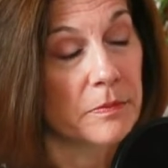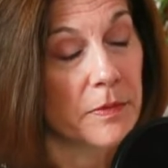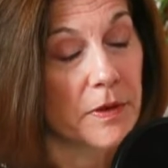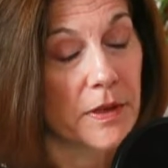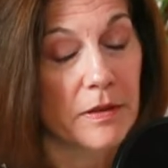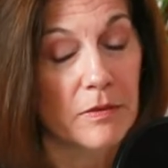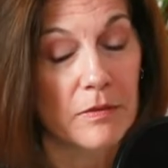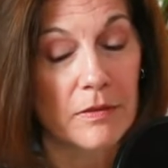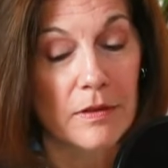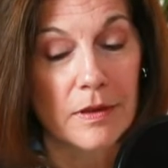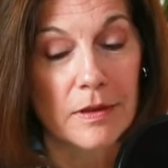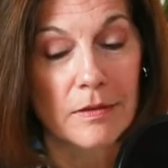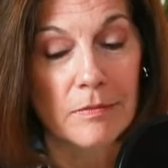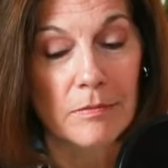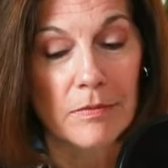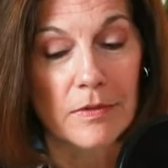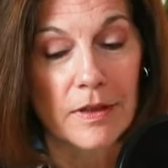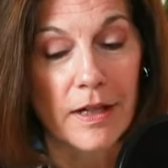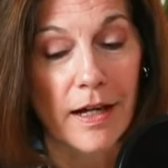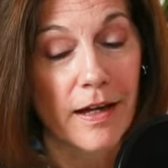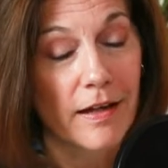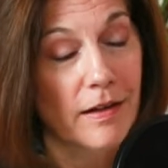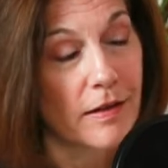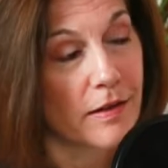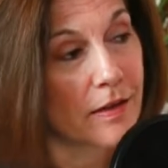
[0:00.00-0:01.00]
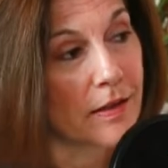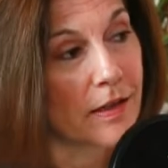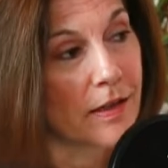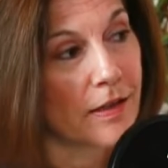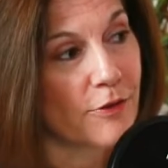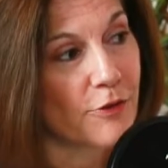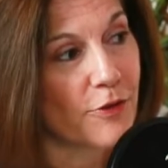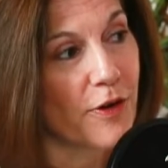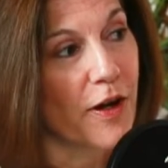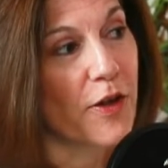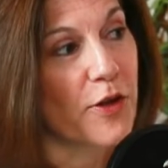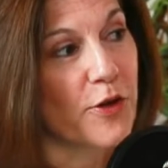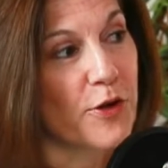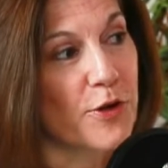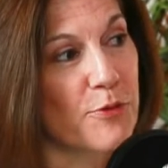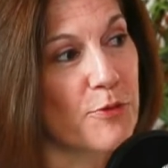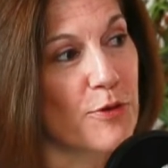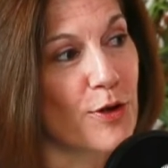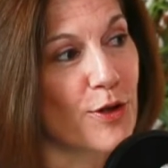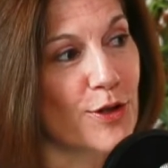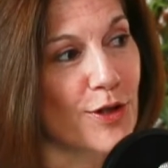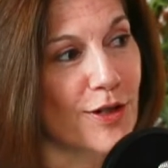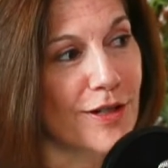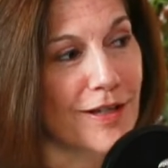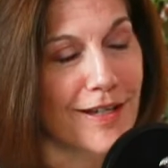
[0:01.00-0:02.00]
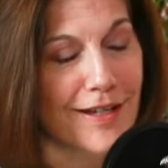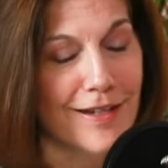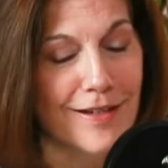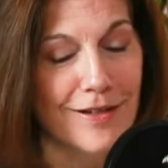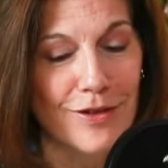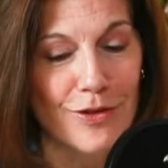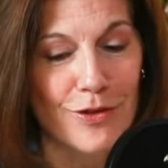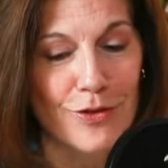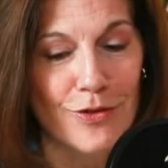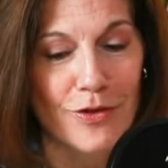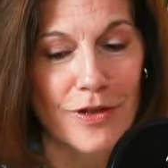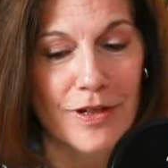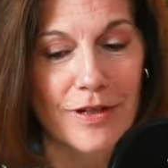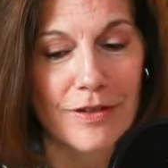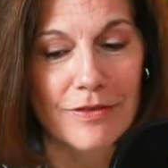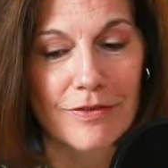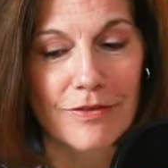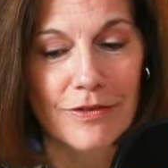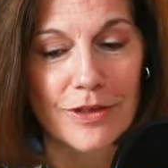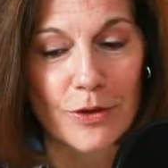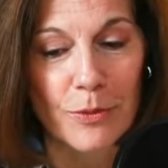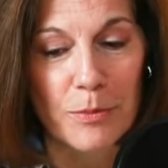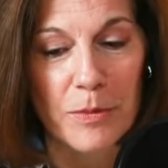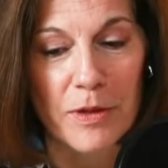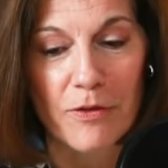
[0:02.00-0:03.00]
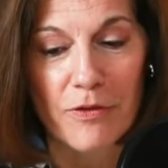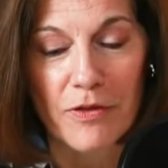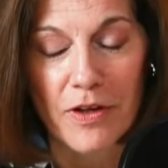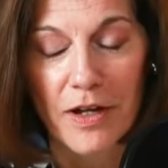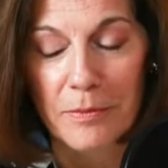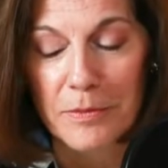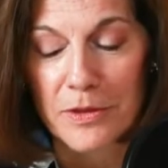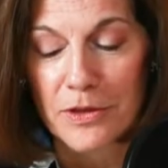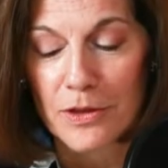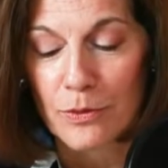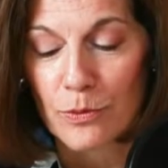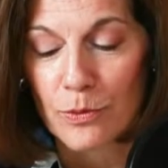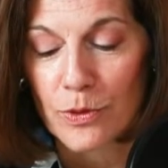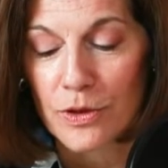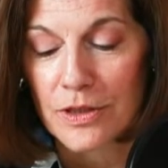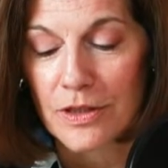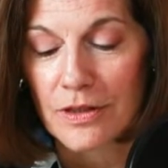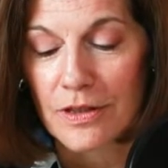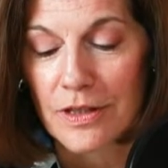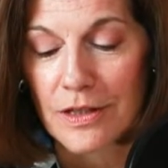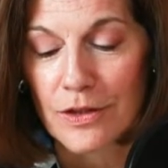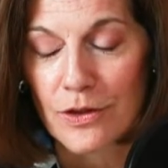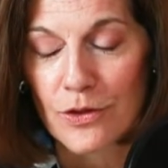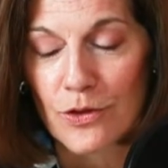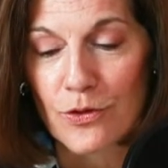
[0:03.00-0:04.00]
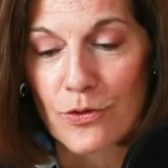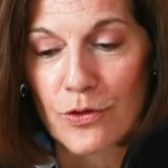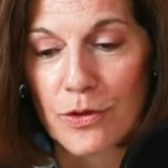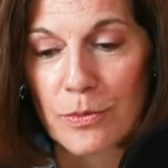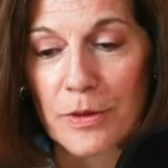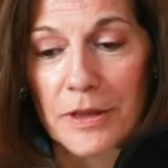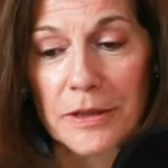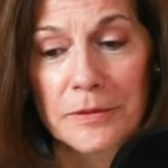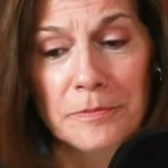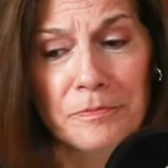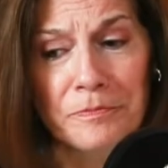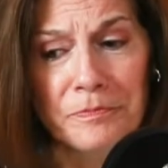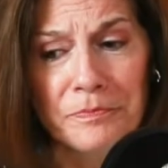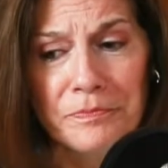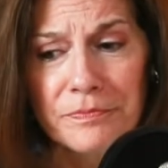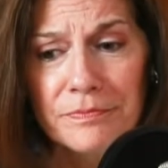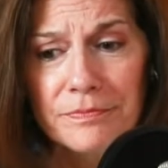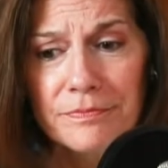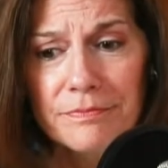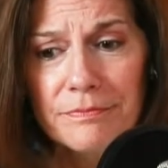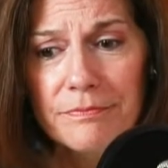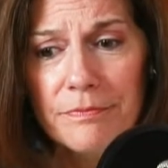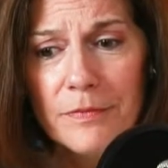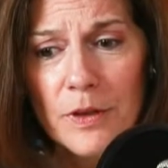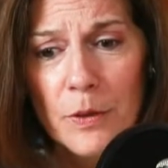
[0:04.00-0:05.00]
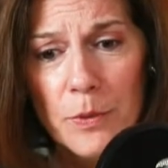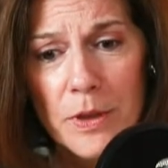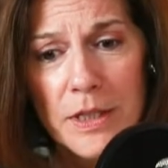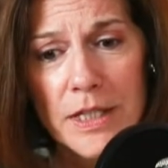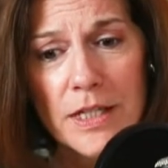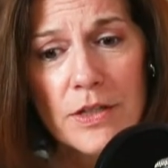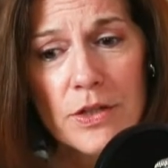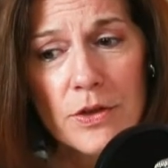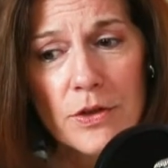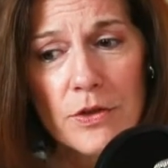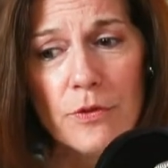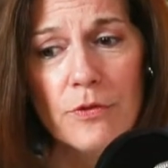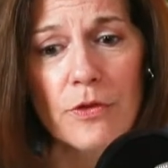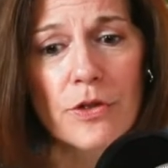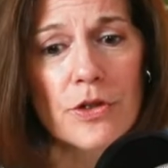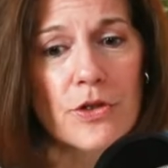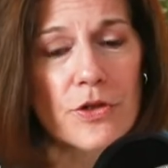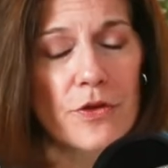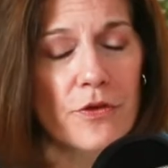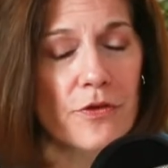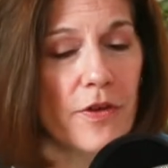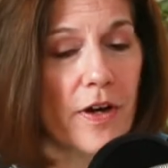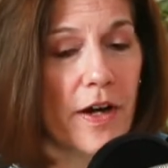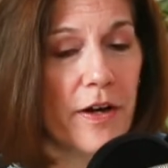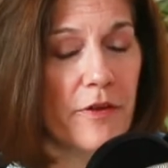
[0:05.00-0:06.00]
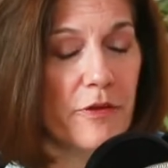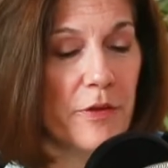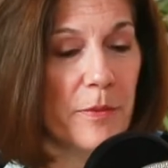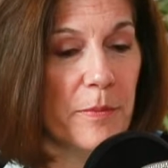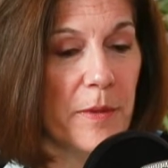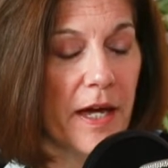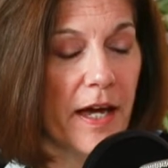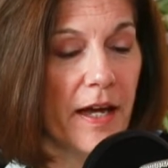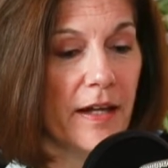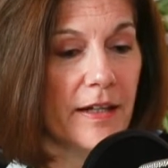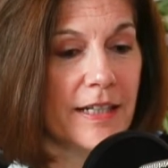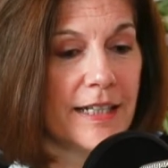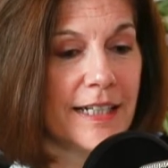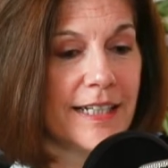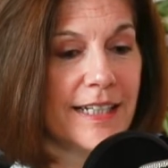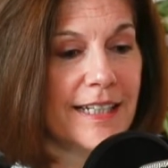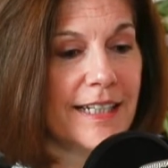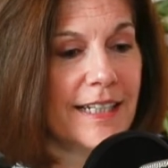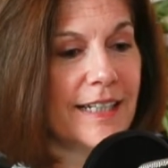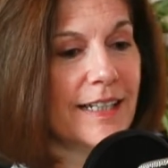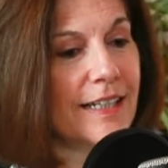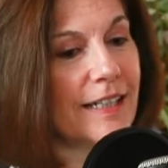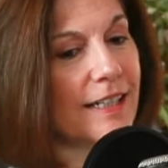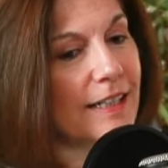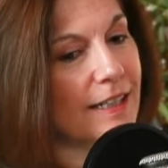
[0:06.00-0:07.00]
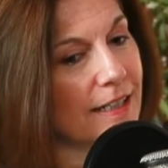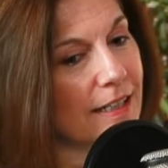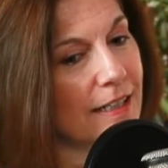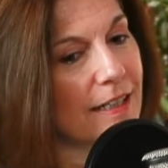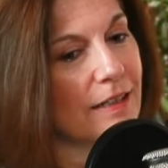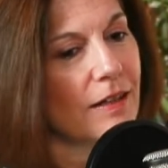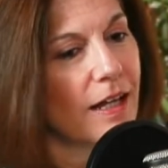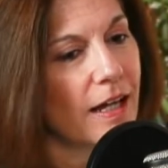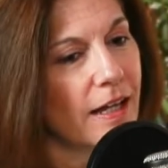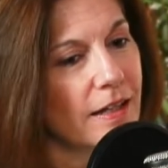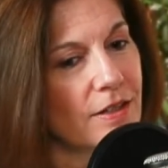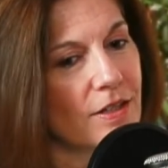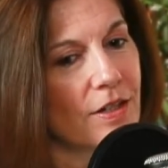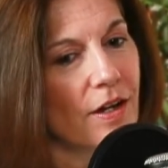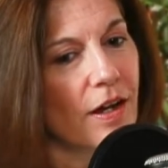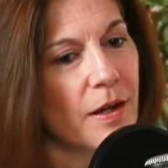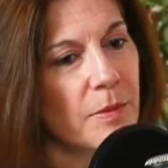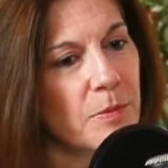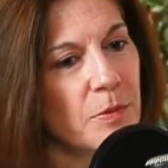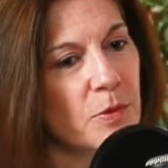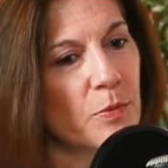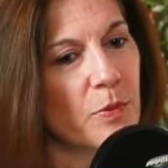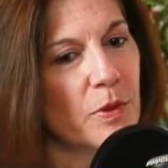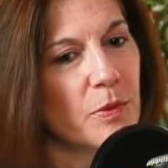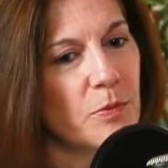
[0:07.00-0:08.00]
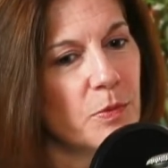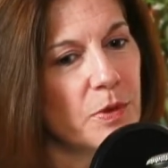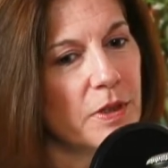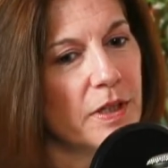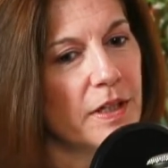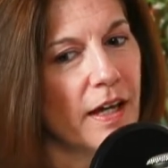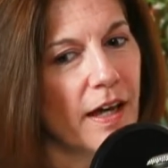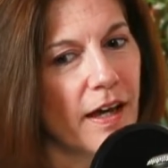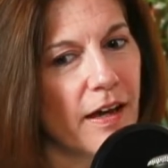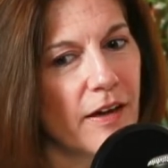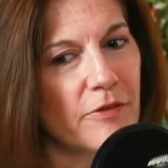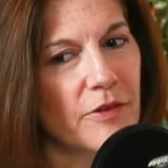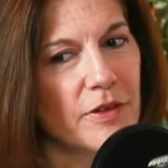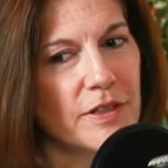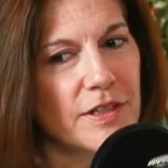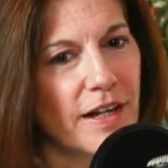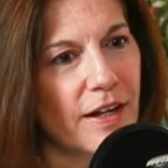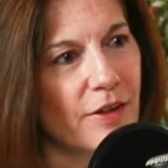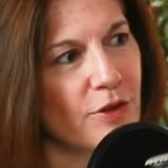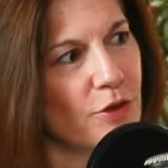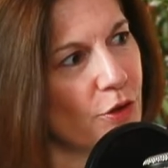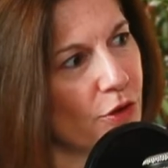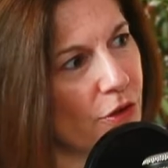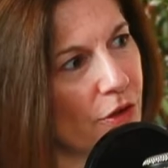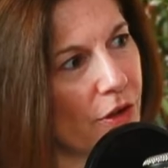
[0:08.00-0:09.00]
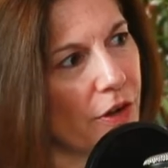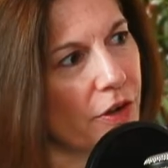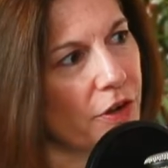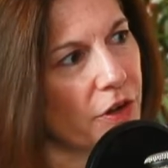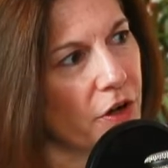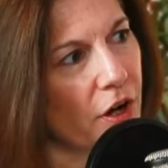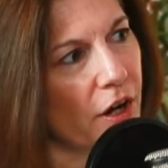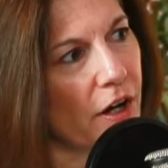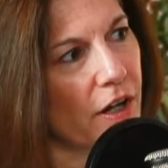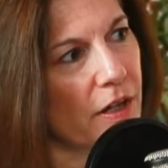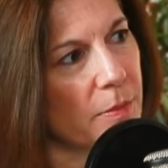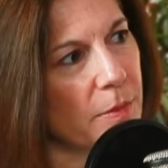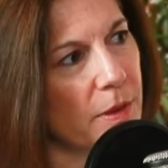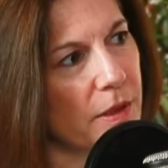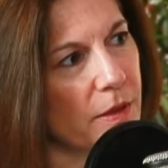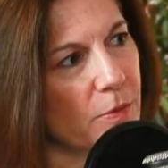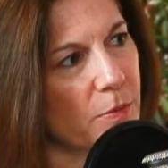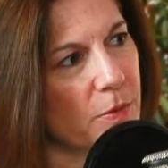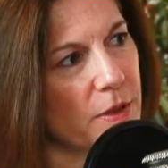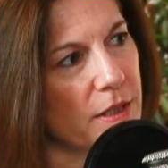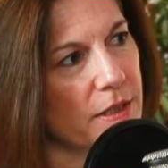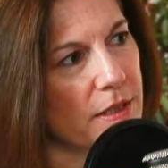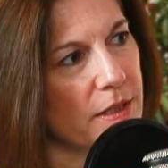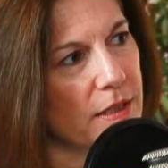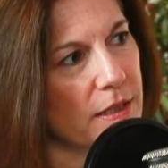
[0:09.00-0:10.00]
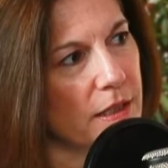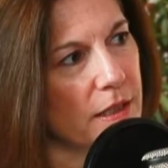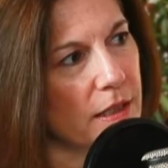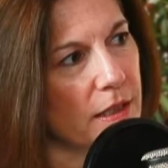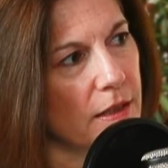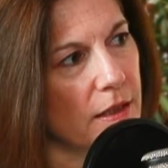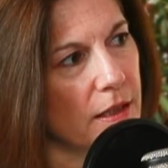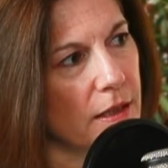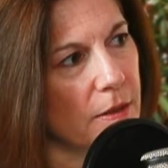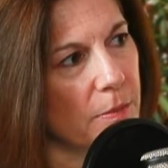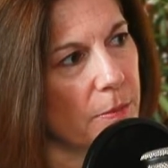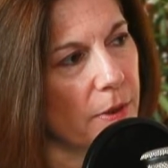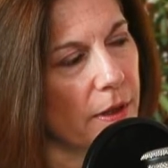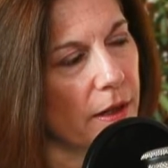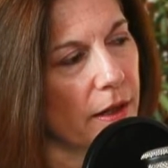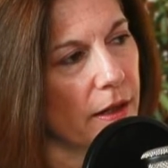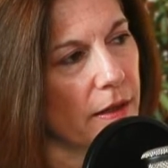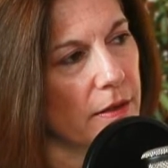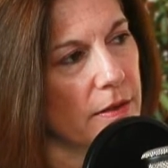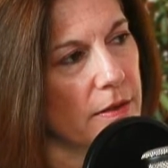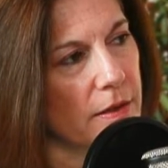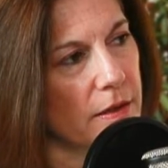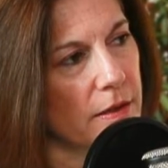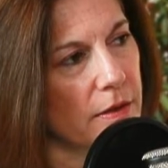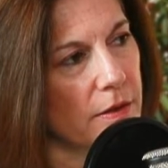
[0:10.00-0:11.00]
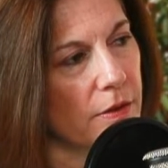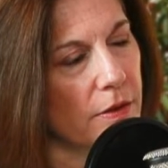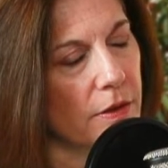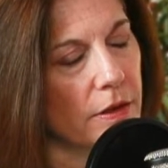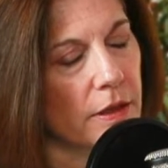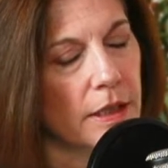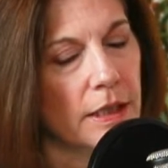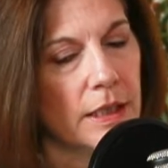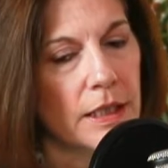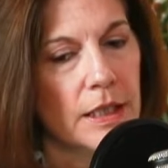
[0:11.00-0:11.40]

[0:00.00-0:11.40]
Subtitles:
And I had a father who worked in the industry and so many families that worked in the industry, but we need to diversify from that at times when we have a downturn in our economy and we see the impact here.